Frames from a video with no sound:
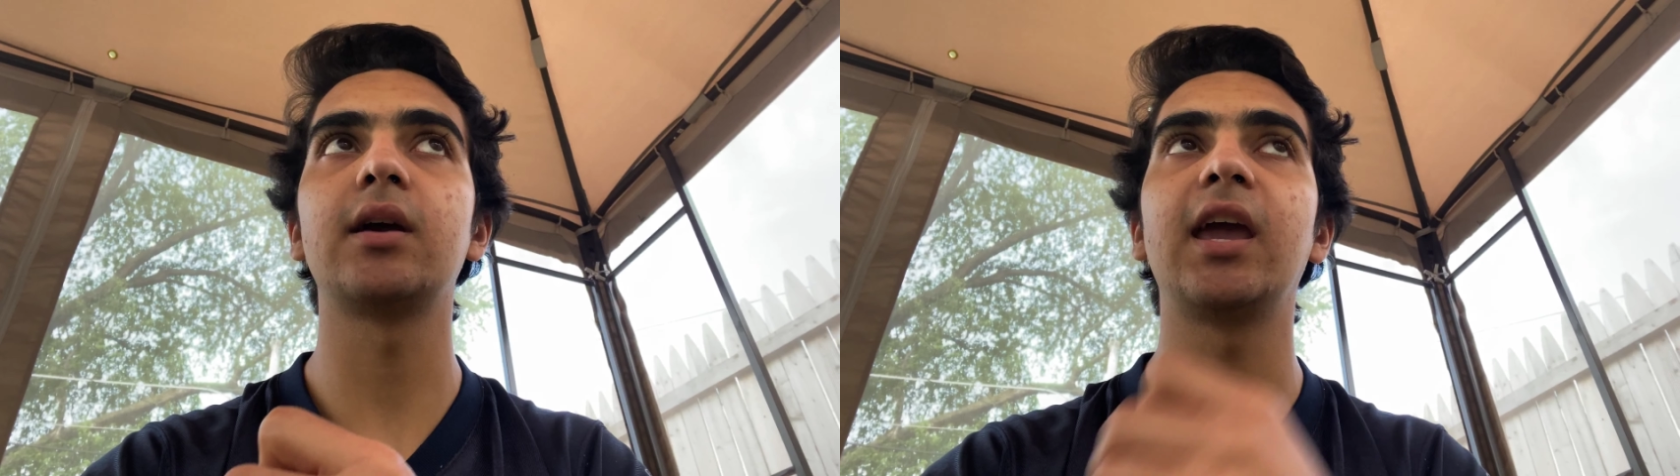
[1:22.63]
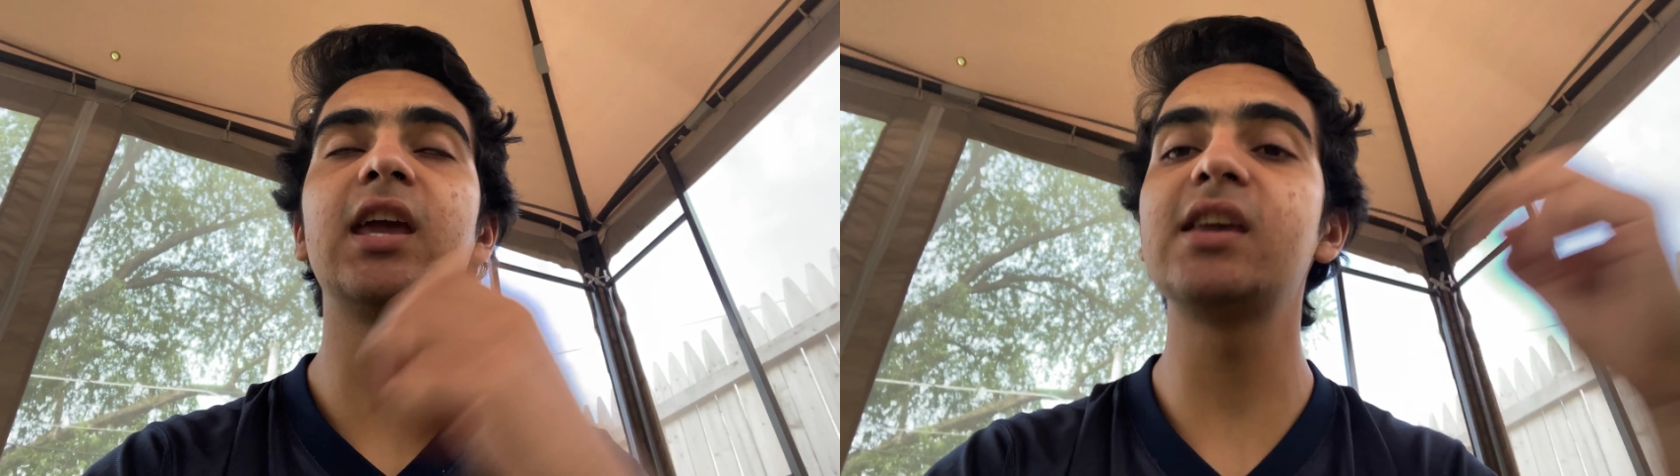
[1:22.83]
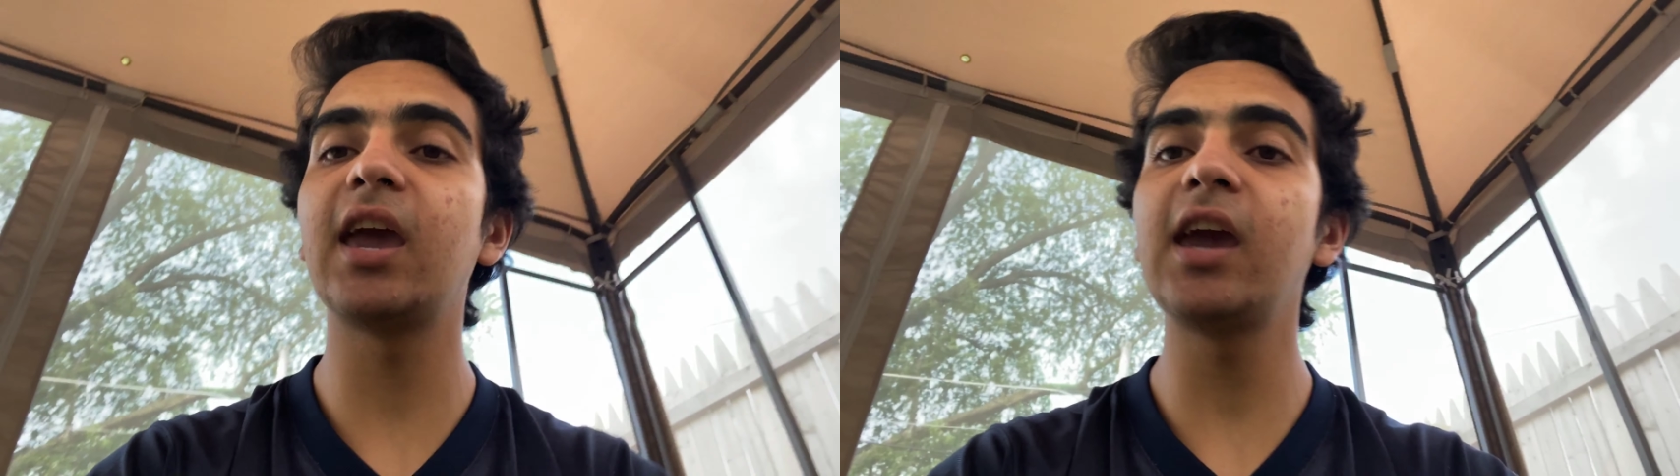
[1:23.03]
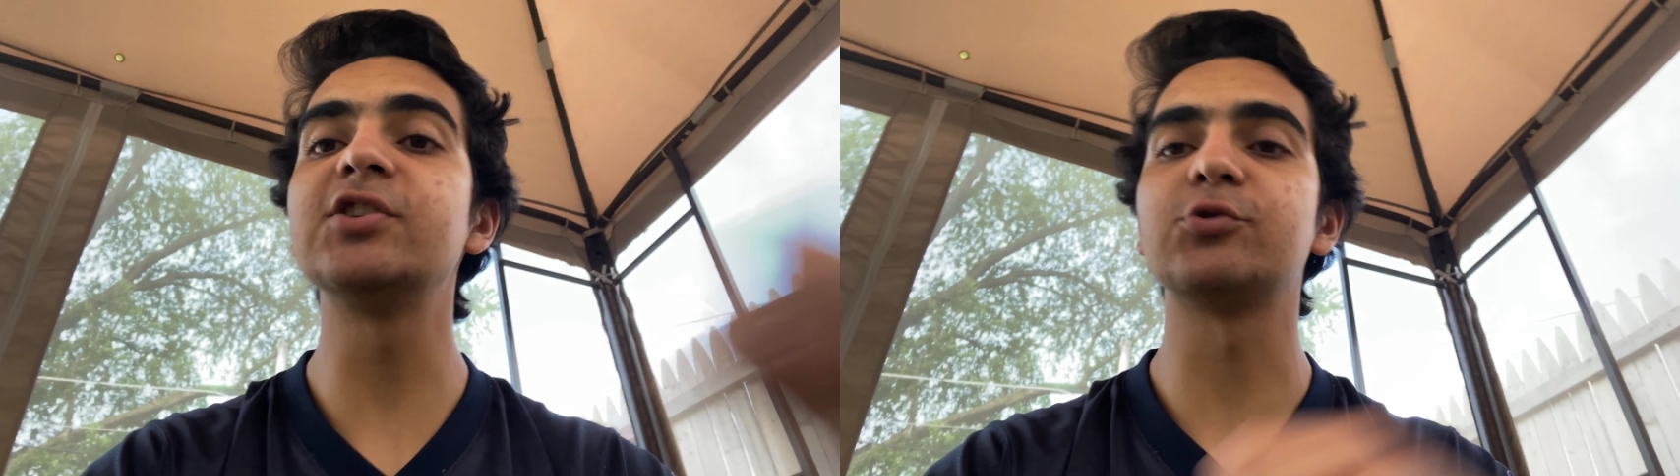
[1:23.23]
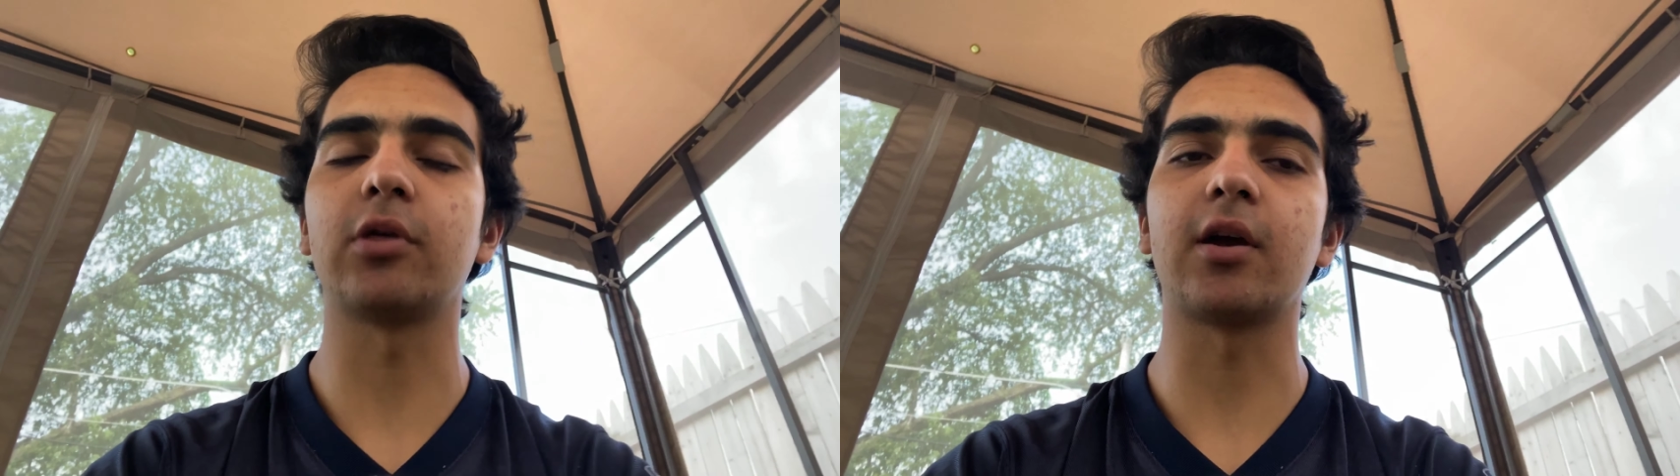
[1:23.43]

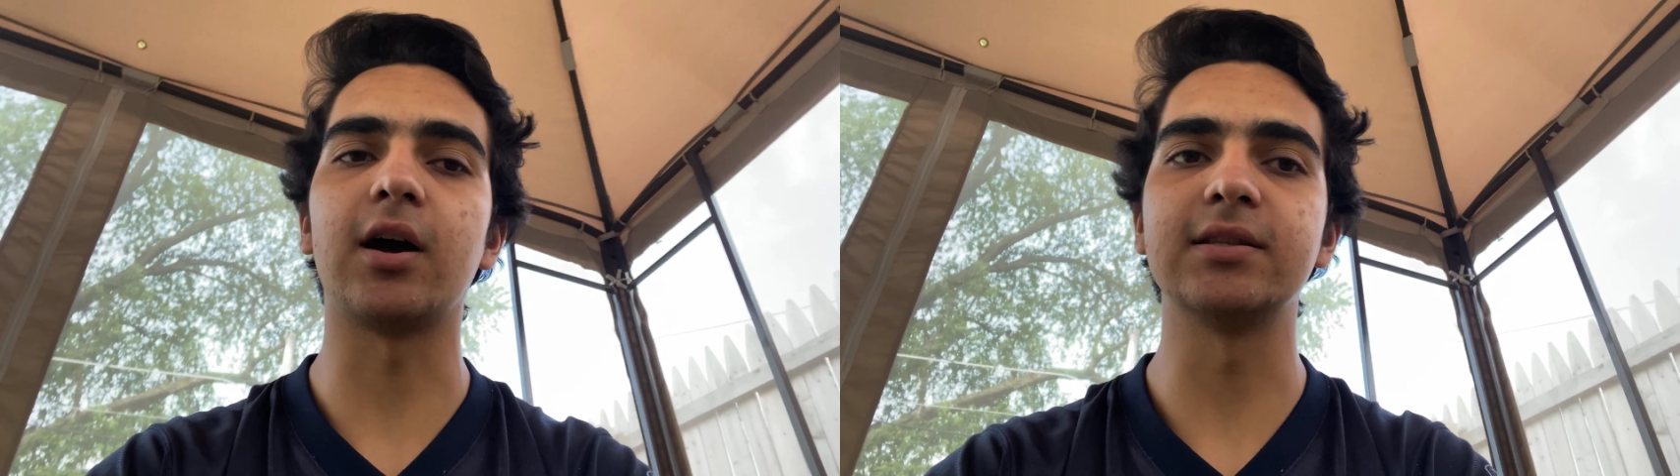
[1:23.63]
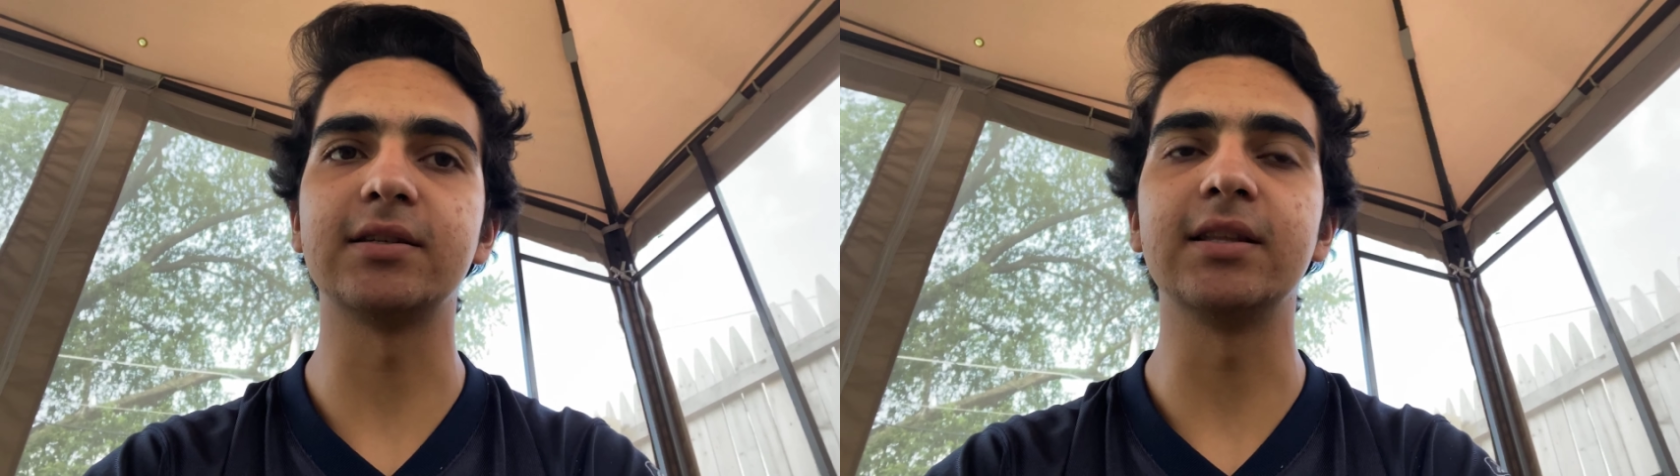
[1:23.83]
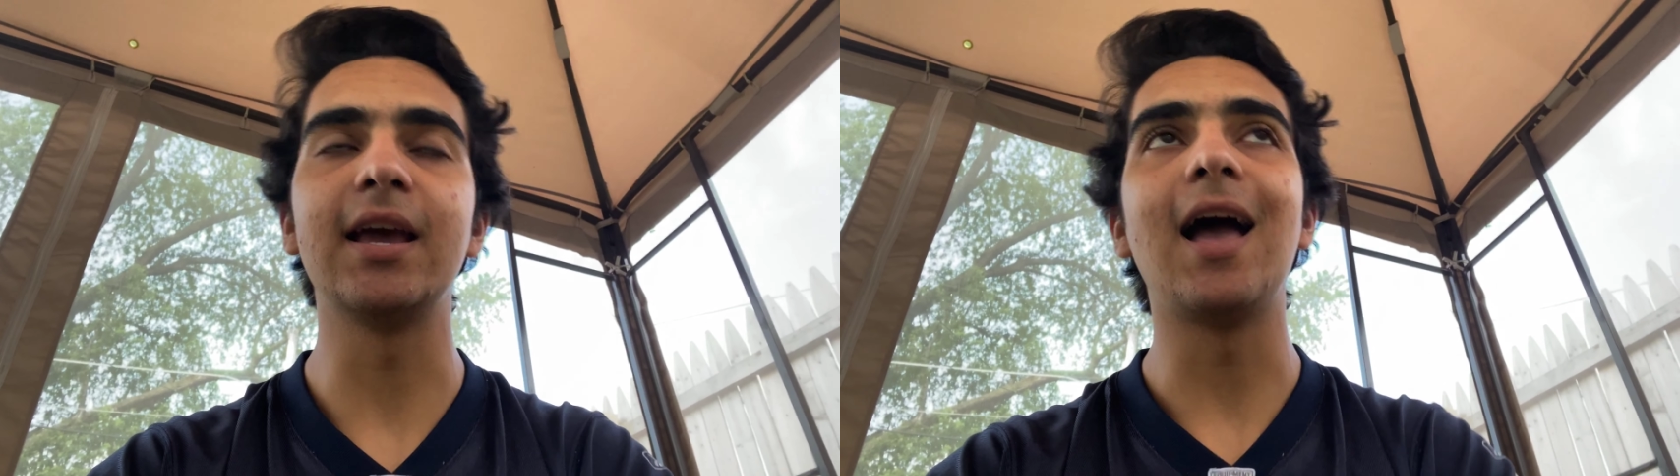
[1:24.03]
engage with content,